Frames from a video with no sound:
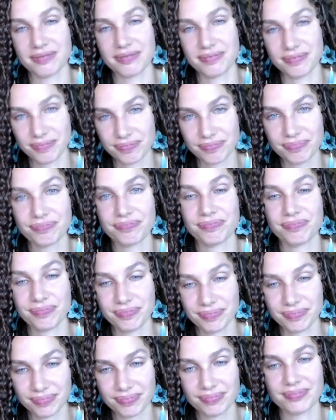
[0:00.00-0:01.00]
no
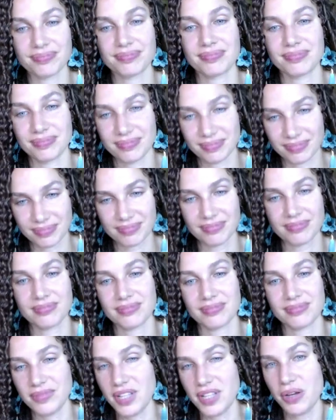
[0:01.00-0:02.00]
end to that game. And it's